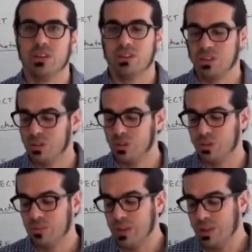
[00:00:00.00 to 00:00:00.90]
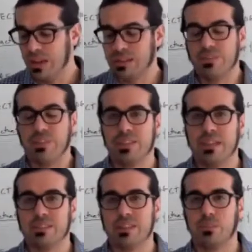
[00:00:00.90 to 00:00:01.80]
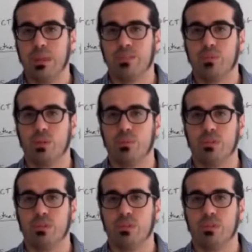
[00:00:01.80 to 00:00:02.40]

So yeah, it's a fantastic platform